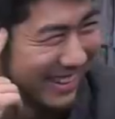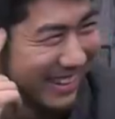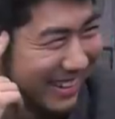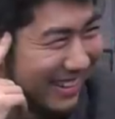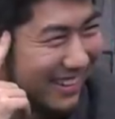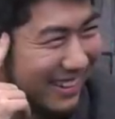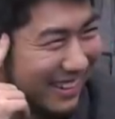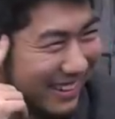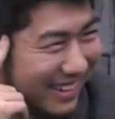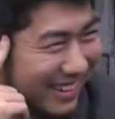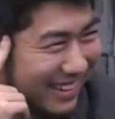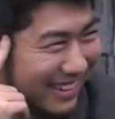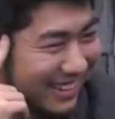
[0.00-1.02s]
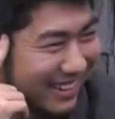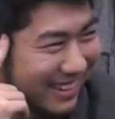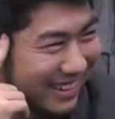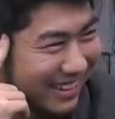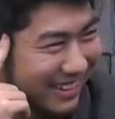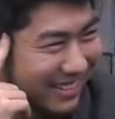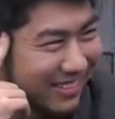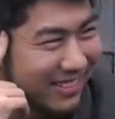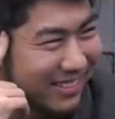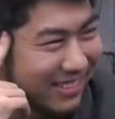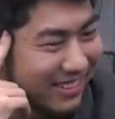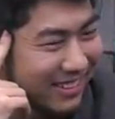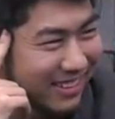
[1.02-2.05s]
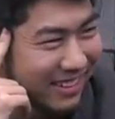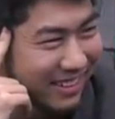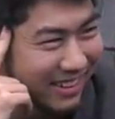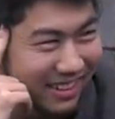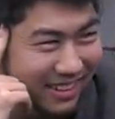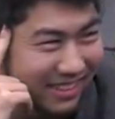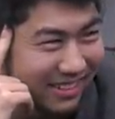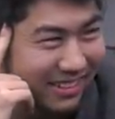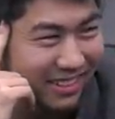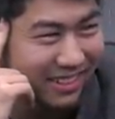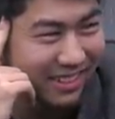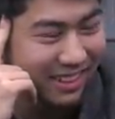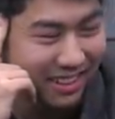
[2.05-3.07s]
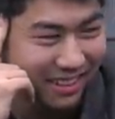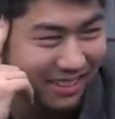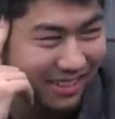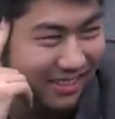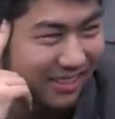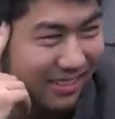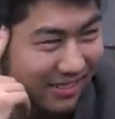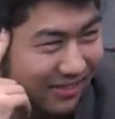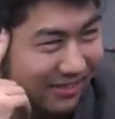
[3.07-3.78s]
[no speech]